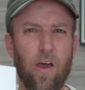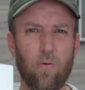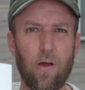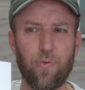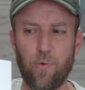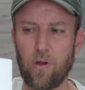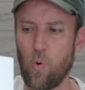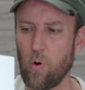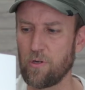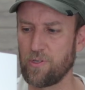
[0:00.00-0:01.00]
right around three
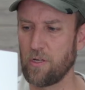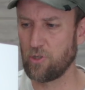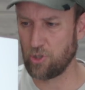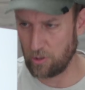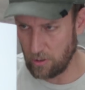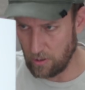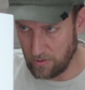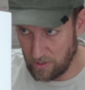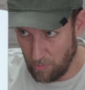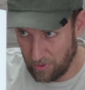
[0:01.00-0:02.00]
quarters inch.
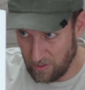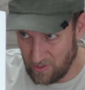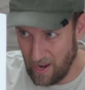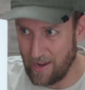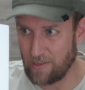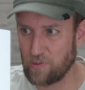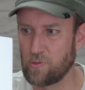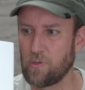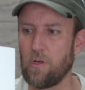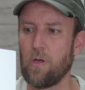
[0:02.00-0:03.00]
Same with the
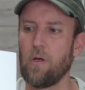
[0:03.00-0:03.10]
sides.